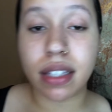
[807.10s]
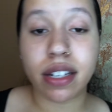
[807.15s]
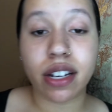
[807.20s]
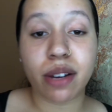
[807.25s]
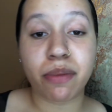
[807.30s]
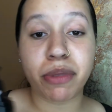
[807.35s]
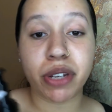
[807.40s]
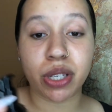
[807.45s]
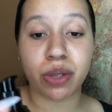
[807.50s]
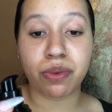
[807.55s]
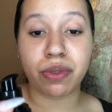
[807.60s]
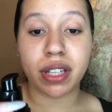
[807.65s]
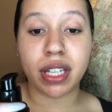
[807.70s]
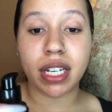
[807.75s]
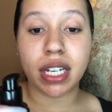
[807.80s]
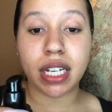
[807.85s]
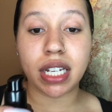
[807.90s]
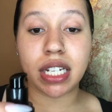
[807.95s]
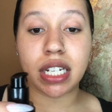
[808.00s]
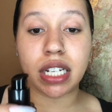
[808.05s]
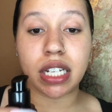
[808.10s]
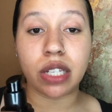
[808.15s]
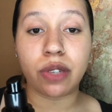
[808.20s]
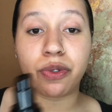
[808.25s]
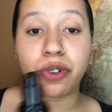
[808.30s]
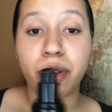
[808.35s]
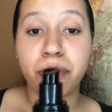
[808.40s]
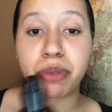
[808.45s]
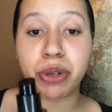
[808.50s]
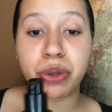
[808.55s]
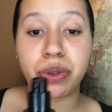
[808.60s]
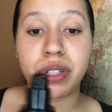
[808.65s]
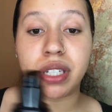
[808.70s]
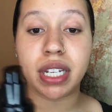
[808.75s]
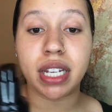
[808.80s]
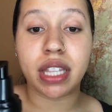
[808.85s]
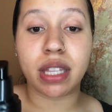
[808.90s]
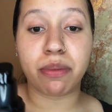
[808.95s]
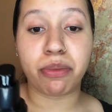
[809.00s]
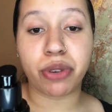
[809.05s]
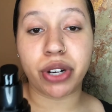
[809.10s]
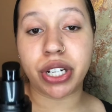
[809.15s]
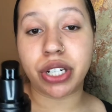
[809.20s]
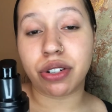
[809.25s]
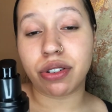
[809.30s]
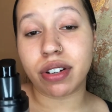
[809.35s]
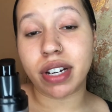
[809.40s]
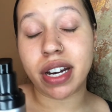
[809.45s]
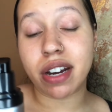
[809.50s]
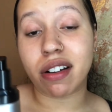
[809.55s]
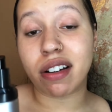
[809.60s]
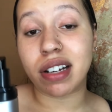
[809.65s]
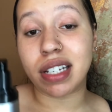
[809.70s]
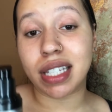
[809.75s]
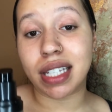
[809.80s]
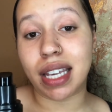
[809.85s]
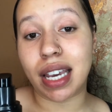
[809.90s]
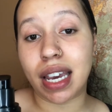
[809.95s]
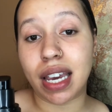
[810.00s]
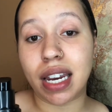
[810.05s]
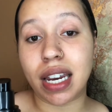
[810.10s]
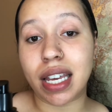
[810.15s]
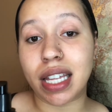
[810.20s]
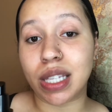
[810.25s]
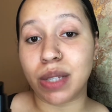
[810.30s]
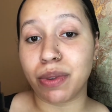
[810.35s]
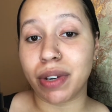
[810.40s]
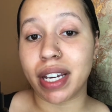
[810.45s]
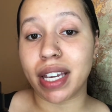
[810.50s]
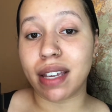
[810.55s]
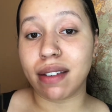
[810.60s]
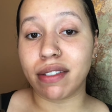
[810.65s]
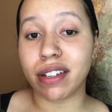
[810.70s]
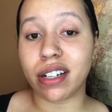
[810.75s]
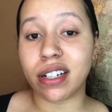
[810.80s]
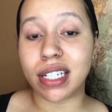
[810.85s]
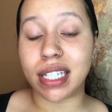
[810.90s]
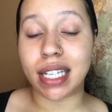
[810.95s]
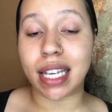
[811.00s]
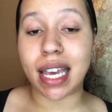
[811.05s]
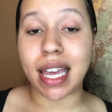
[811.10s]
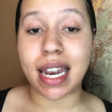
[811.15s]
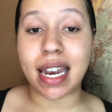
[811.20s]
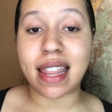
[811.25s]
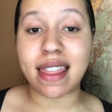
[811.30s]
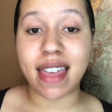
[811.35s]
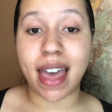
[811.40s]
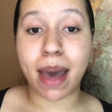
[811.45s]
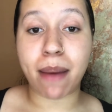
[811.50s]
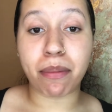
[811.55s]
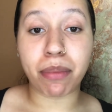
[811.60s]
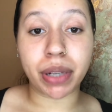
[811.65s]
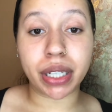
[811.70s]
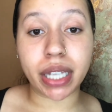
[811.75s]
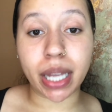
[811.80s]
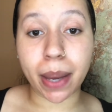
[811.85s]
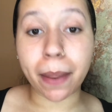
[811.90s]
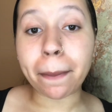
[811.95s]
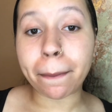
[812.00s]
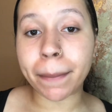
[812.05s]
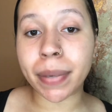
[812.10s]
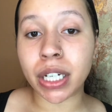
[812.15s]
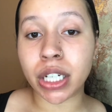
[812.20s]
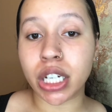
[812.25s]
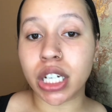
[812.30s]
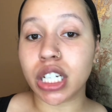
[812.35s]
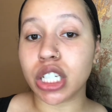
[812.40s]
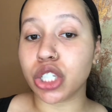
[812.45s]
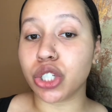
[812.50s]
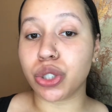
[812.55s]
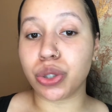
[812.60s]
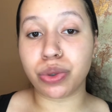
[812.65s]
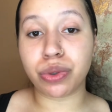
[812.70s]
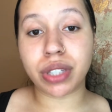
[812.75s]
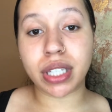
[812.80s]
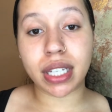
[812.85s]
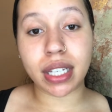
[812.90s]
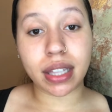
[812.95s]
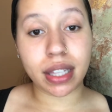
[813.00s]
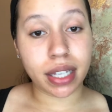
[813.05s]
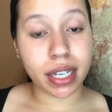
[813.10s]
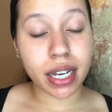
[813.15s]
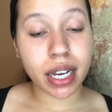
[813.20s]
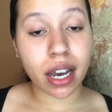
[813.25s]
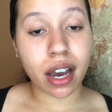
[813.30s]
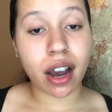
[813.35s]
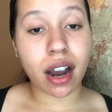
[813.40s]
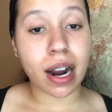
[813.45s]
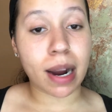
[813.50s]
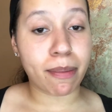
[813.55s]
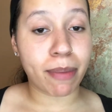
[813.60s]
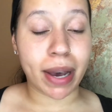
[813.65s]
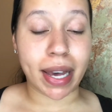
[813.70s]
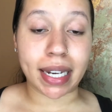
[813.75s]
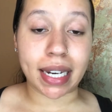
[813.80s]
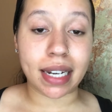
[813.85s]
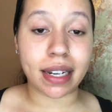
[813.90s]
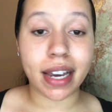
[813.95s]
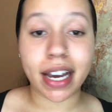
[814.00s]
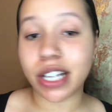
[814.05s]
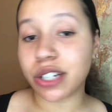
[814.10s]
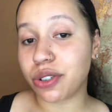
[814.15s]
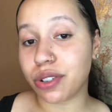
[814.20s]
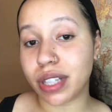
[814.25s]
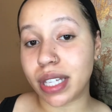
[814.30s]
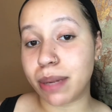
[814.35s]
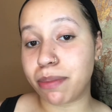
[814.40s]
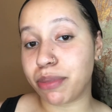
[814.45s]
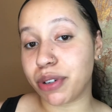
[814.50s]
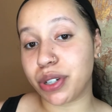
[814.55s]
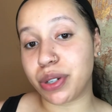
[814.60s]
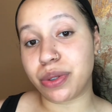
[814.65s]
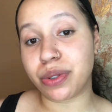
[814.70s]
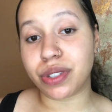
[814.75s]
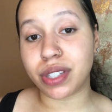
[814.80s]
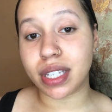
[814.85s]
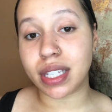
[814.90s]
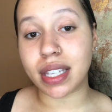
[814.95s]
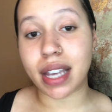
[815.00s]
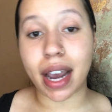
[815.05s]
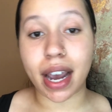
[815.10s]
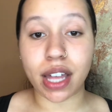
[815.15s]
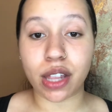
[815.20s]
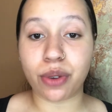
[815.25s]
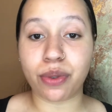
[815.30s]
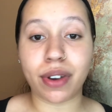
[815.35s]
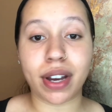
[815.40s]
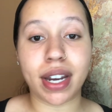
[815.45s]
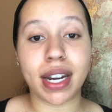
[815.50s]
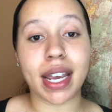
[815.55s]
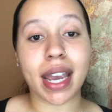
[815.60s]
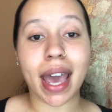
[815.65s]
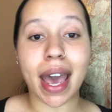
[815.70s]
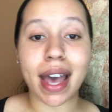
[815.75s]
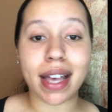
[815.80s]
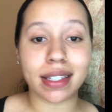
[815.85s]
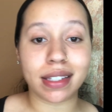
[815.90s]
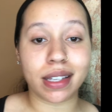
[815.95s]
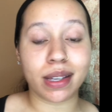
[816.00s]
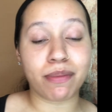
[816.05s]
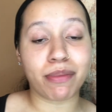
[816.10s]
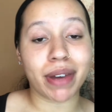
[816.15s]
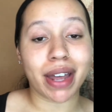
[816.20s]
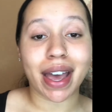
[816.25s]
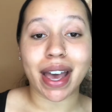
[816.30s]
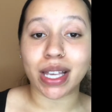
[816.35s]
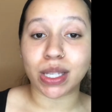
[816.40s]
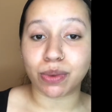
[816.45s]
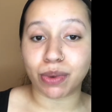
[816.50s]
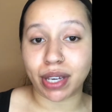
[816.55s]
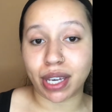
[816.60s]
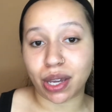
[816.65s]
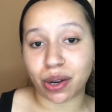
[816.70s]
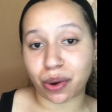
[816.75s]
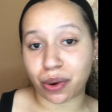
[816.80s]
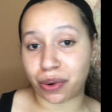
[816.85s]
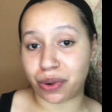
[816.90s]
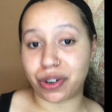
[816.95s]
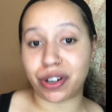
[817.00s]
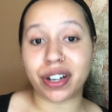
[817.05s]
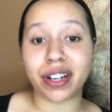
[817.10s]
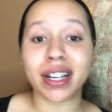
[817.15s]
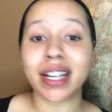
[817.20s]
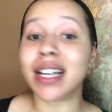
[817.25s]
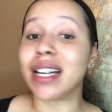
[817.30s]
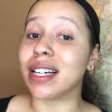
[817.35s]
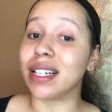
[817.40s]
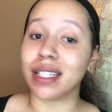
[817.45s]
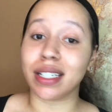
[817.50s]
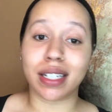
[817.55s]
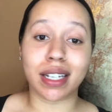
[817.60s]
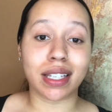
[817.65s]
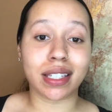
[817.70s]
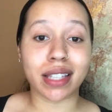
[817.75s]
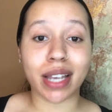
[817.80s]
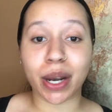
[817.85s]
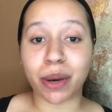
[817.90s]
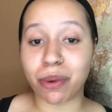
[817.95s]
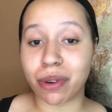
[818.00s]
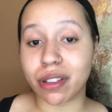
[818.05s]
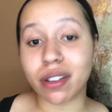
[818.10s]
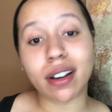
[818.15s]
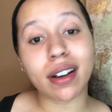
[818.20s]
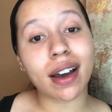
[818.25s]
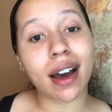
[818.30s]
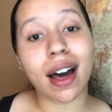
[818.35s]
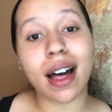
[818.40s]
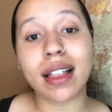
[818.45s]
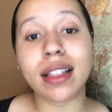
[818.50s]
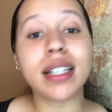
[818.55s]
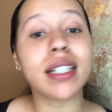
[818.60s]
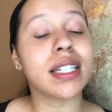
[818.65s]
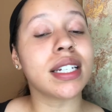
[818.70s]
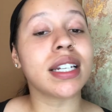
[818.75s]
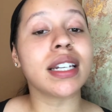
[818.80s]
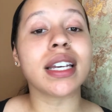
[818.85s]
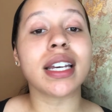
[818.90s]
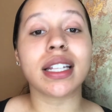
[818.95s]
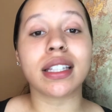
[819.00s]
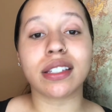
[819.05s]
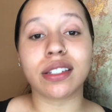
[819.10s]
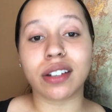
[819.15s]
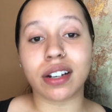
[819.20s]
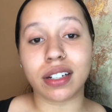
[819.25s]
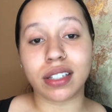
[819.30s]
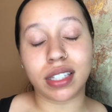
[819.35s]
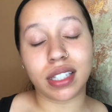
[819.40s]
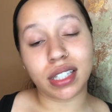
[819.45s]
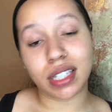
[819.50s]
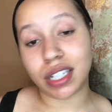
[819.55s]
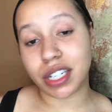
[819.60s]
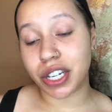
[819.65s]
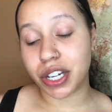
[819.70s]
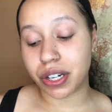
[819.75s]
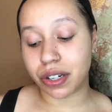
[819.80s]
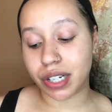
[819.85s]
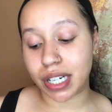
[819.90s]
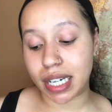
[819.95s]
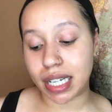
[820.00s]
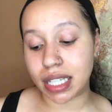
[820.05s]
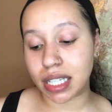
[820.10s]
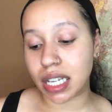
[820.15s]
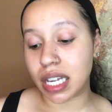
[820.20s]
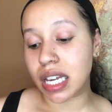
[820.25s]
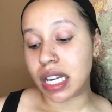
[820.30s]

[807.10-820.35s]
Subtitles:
serum is really good just for boosting the moisture in our skin. It's what gives our skin that plump, juicy look. Our body naturally produces hyaluronic acid, but as we get older, just like with our collagen, it starts to decrease.